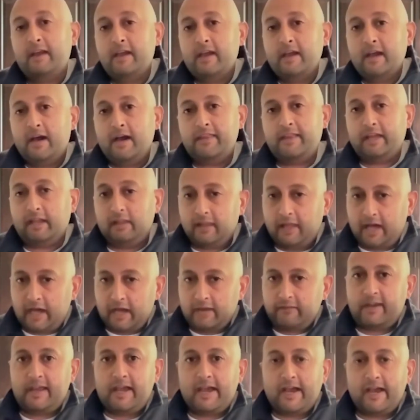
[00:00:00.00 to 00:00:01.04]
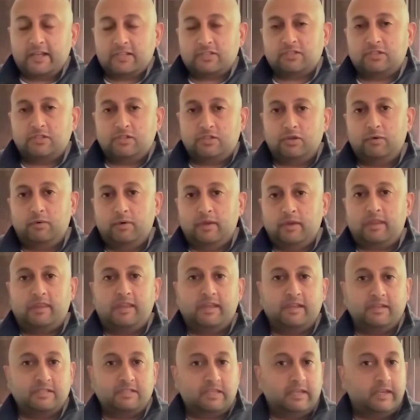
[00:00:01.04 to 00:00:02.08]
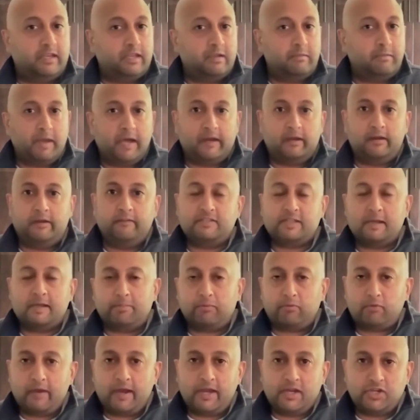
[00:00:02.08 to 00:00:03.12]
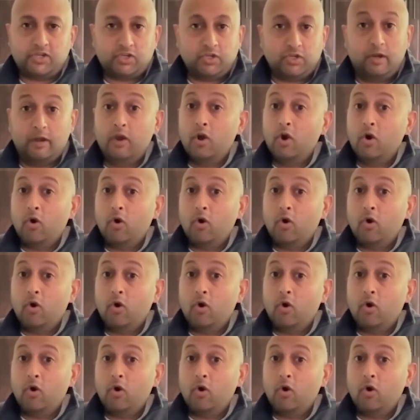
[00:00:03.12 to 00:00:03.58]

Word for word: I think a lot of it has to do with things like competitive separation